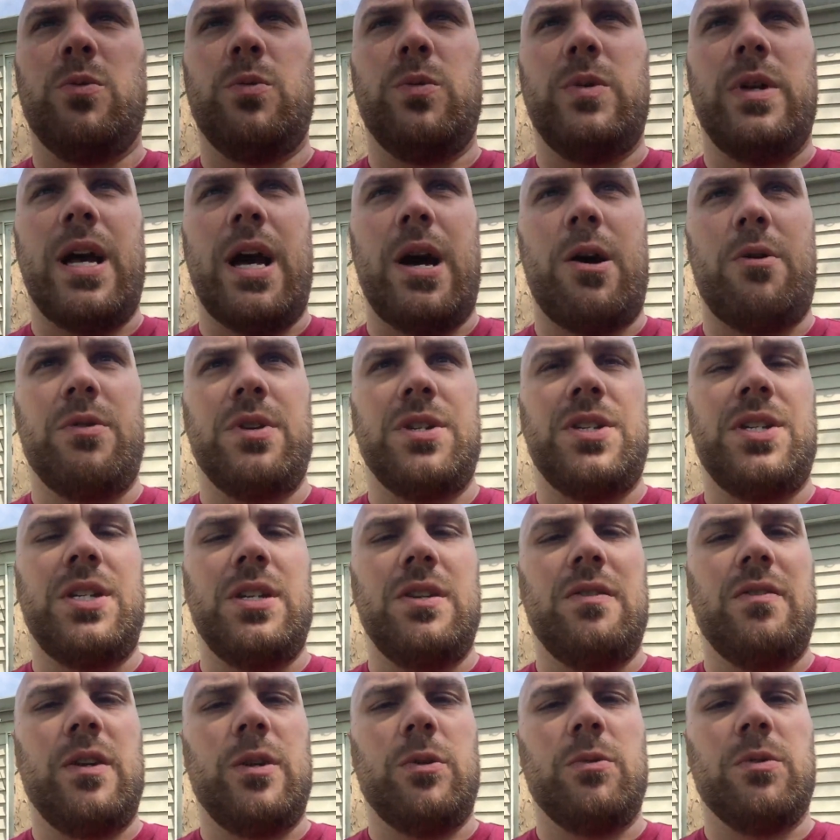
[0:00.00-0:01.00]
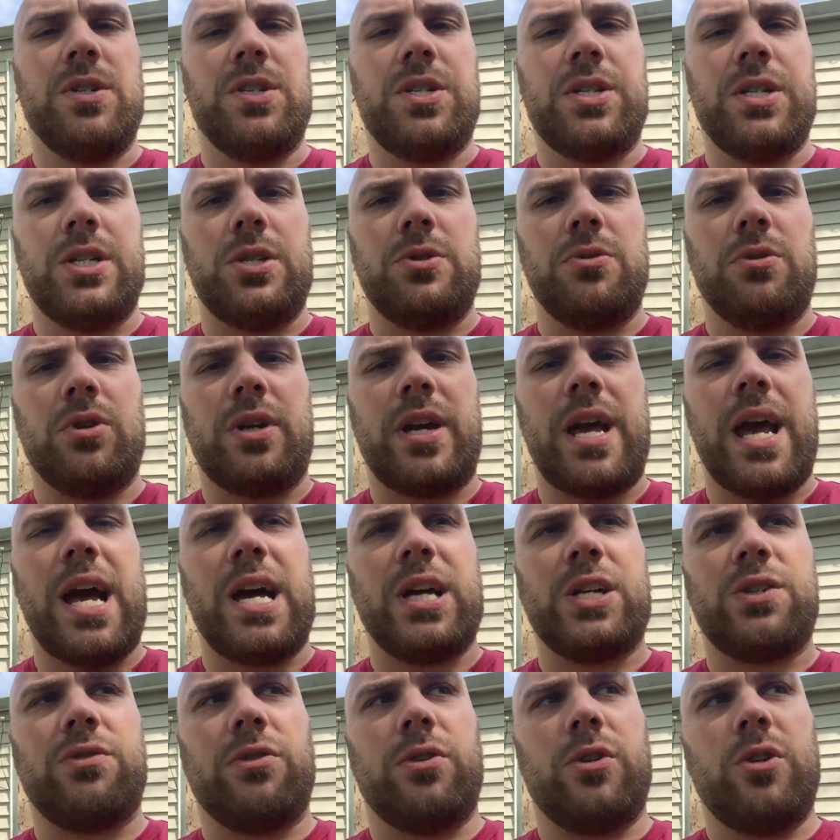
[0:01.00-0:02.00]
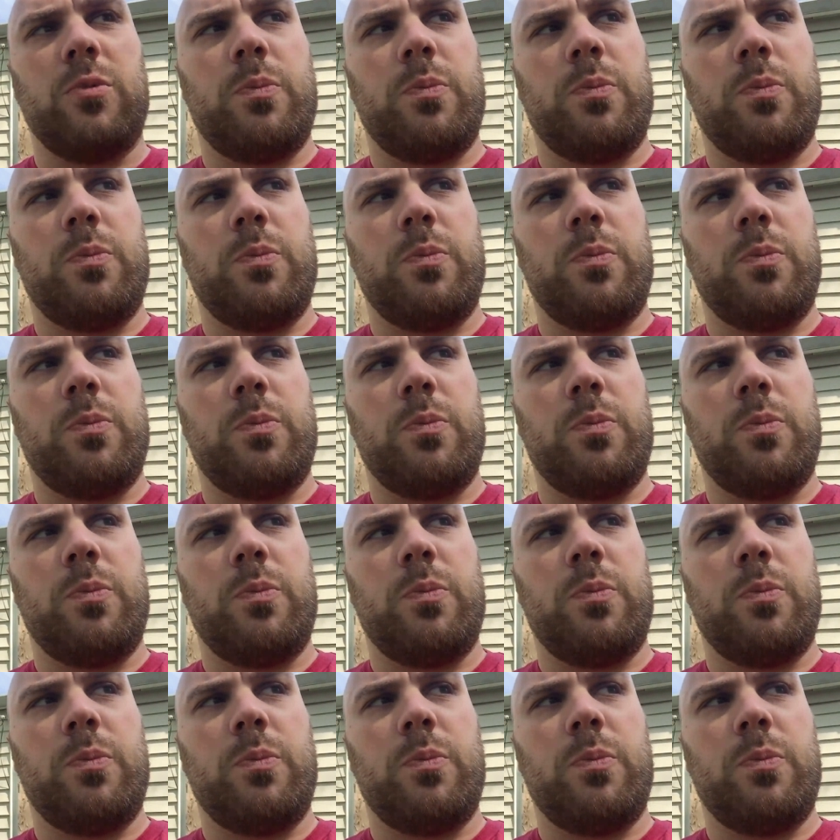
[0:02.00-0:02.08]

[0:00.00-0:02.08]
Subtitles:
now receiving residual cash flow,